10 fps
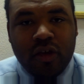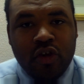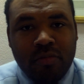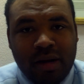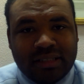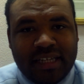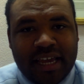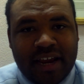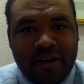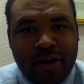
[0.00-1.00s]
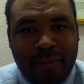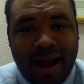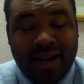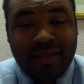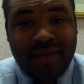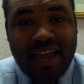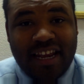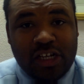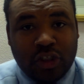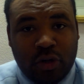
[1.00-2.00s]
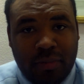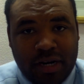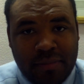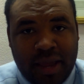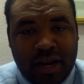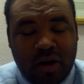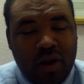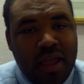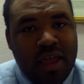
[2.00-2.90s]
you must take care of your body. That is your moneymaker.